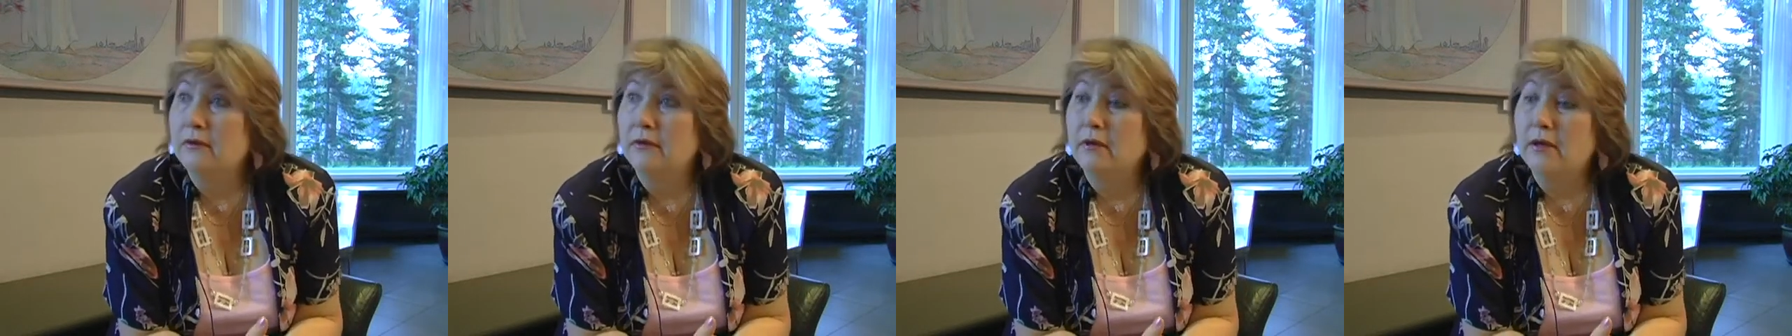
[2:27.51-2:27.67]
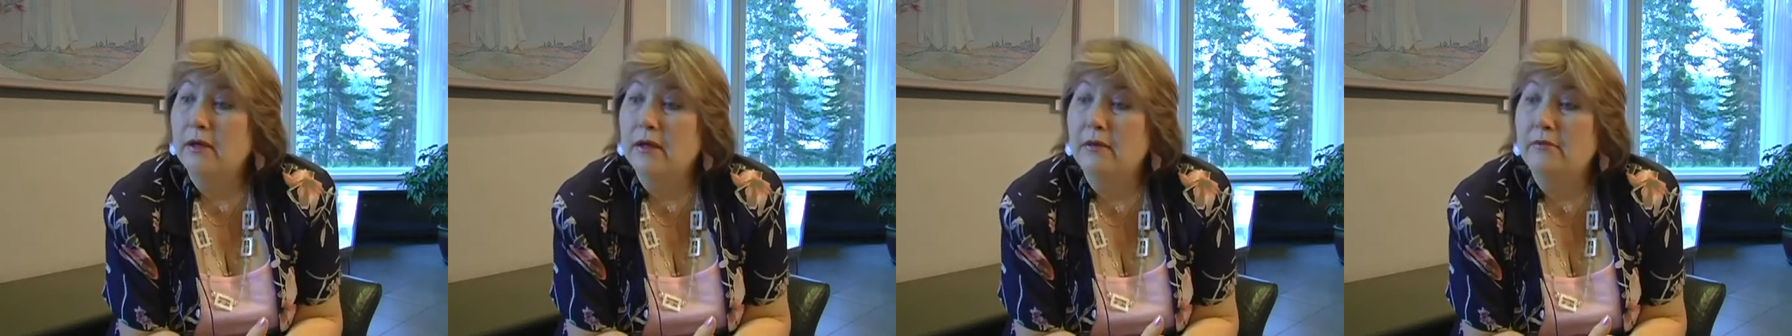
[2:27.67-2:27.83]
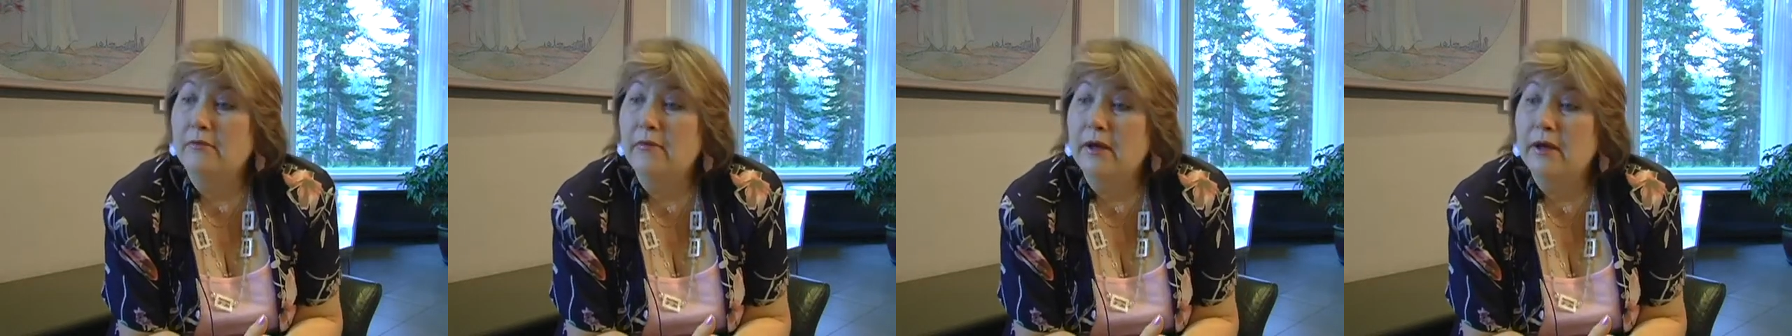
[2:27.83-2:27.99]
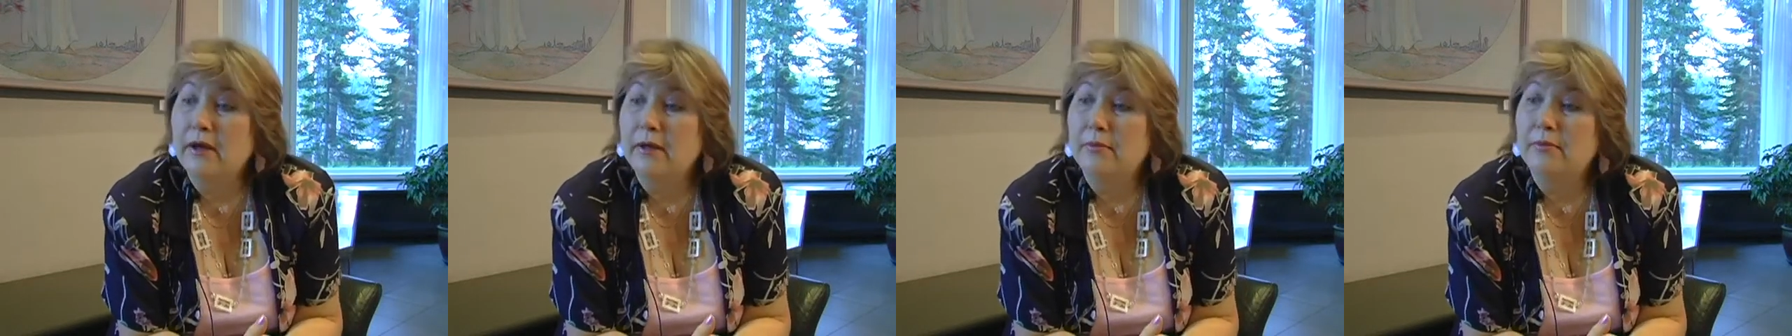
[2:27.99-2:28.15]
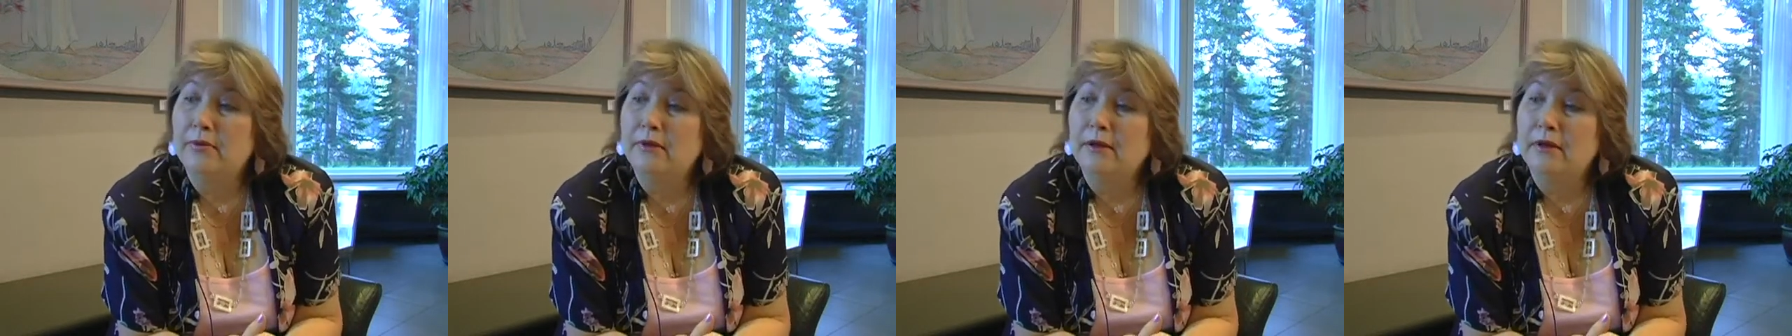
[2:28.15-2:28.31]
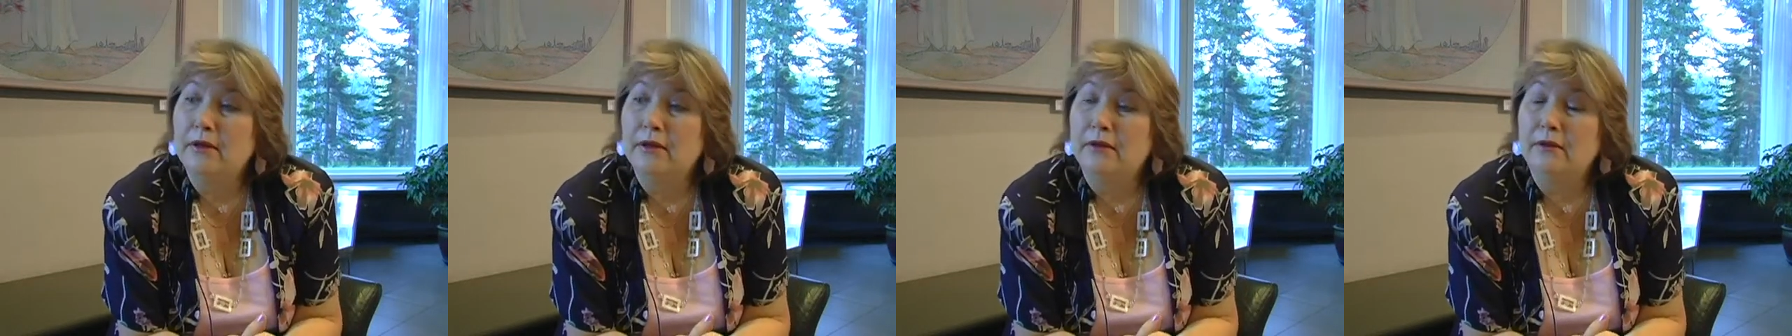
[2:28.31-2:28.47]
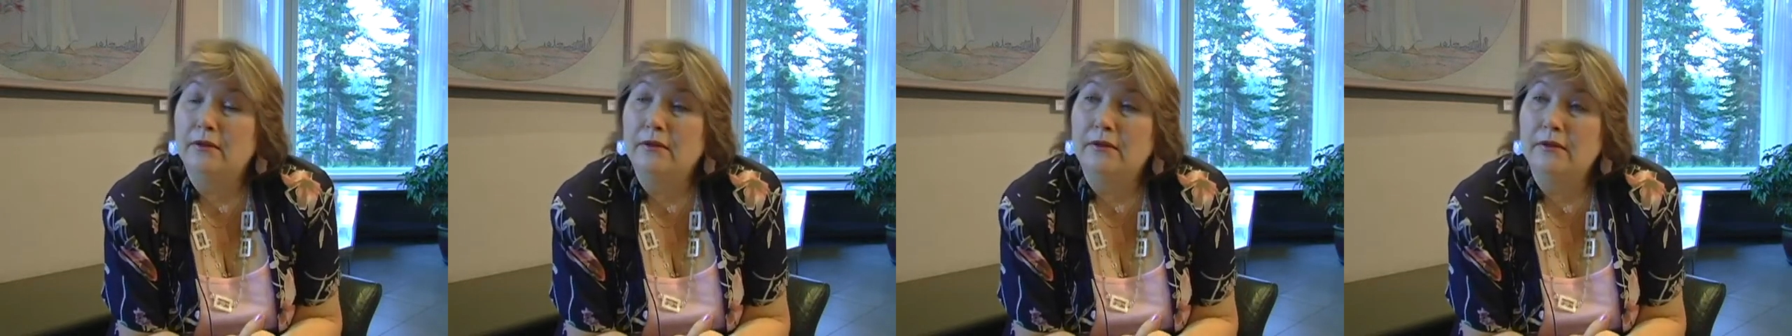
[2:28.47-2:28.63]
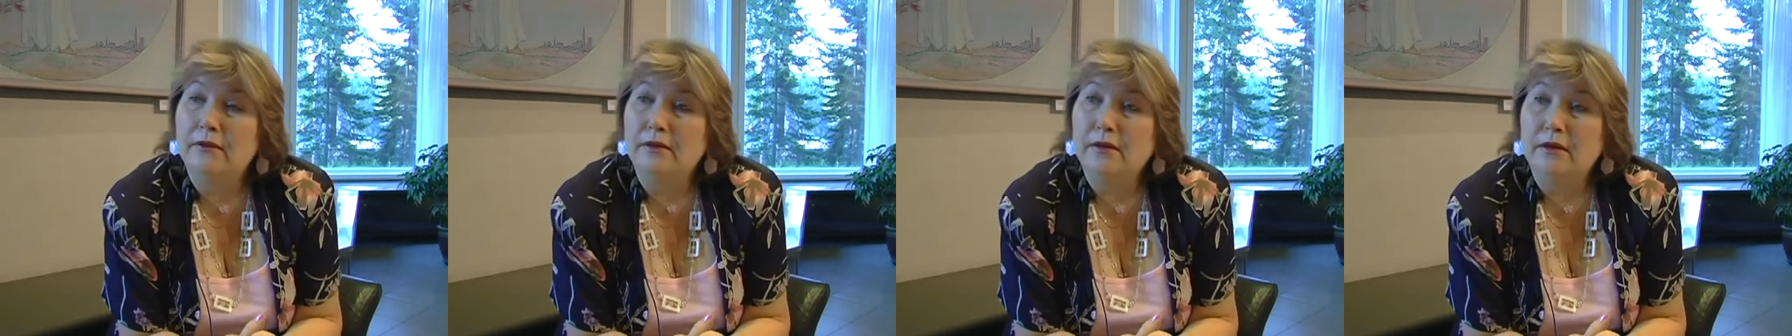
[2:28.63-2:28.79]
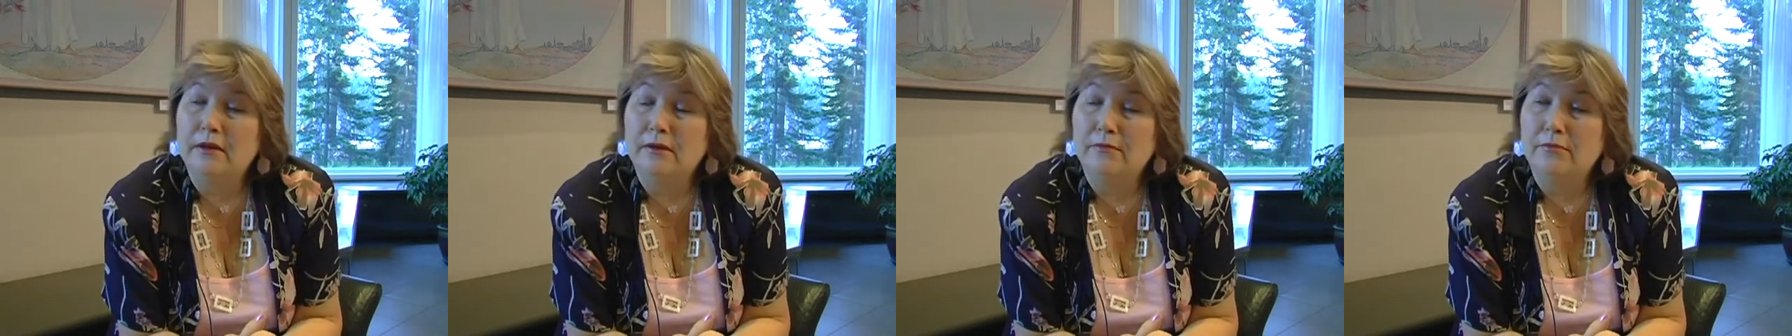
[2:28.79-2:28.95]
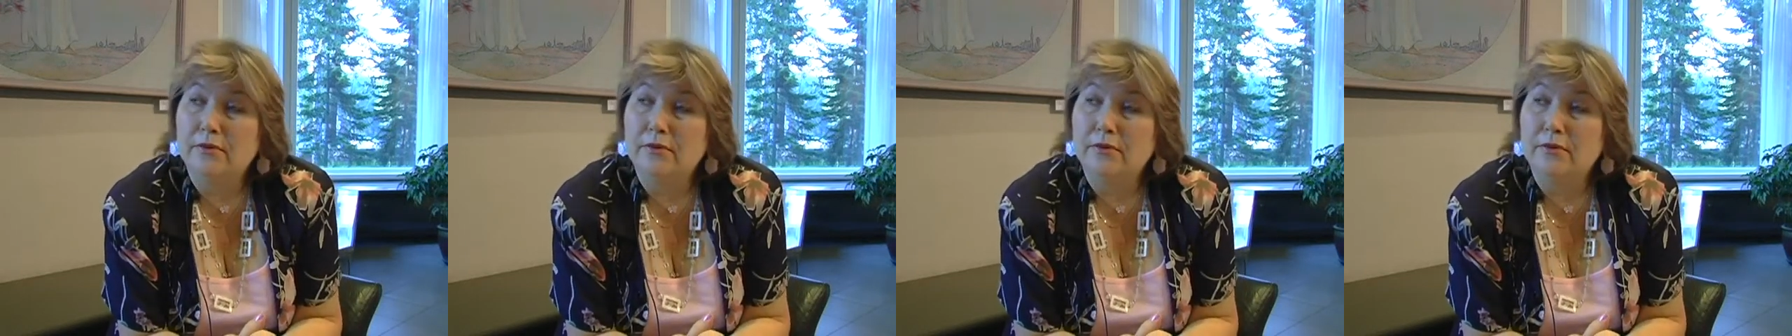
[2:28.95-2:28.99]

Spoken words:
In my opinion, the